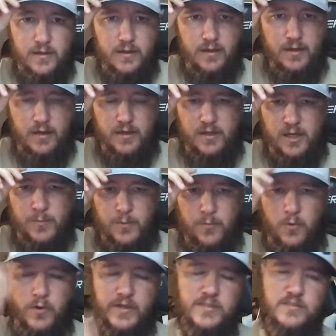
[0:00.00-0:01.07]
A couple
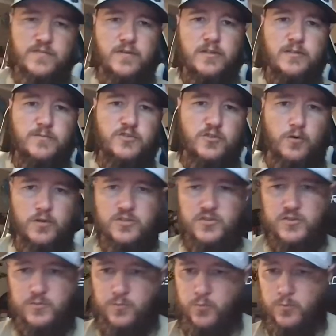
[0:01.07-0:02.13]
boys from
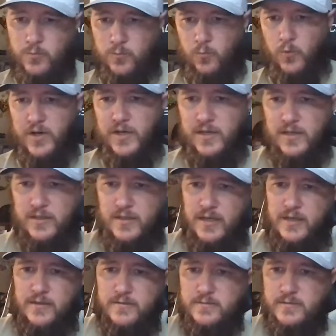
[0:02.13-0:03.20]
Georgia's winning it
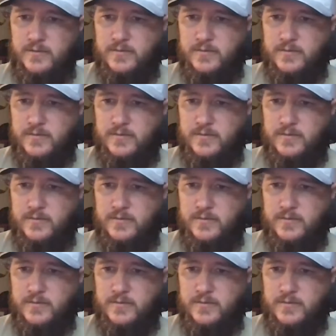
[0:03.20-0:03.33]
now.